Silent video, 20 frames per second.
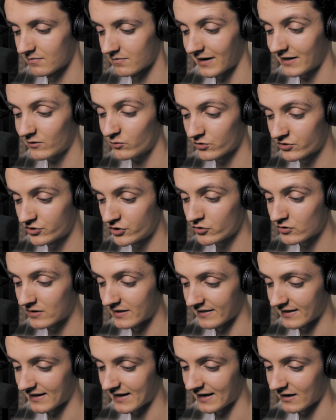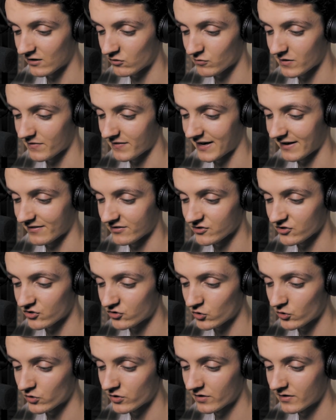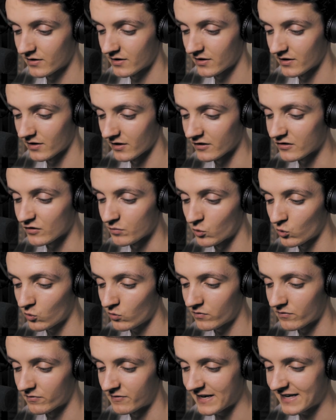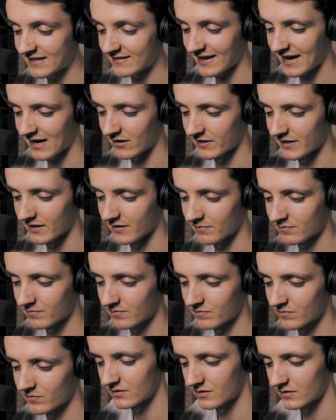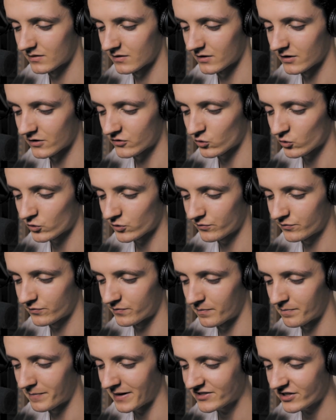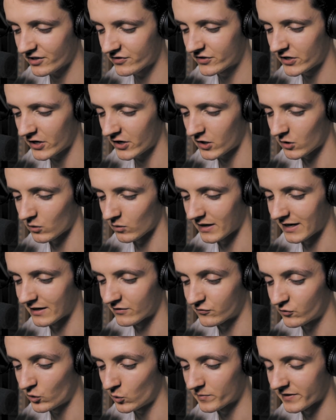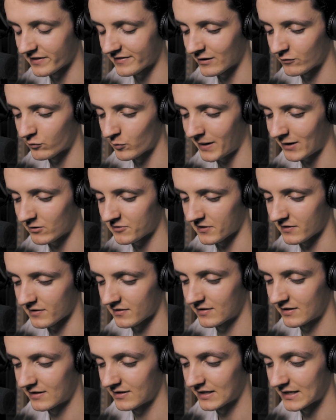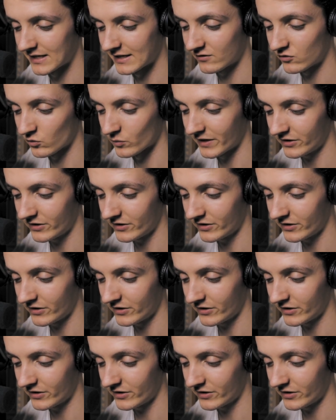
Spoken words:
As was usually the case wherever Hester stood, a small vacant area, a sort of magic circle had formed itself about her, into